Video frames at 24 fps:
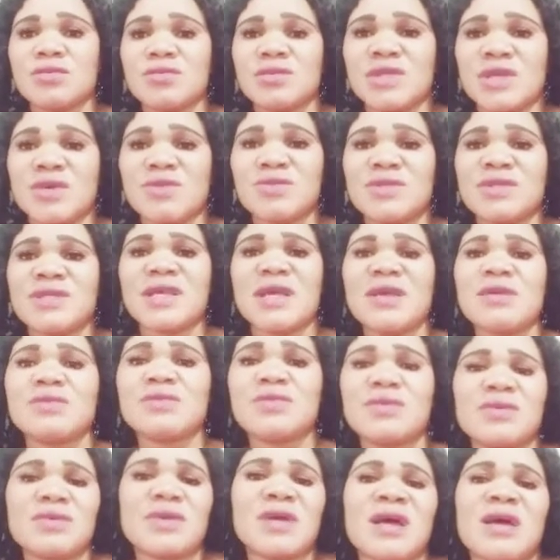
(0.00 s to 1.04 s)
They will tell
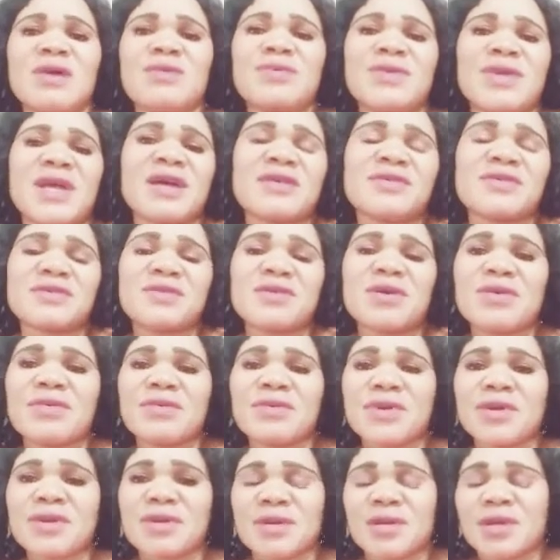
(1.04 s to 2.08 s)
you, we are
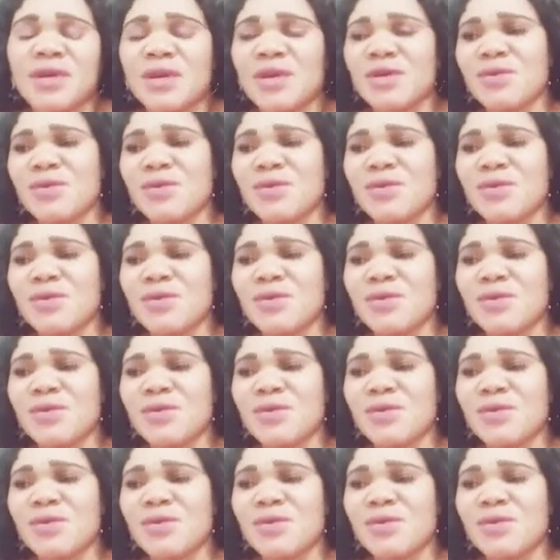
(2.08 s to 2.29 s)
sorry.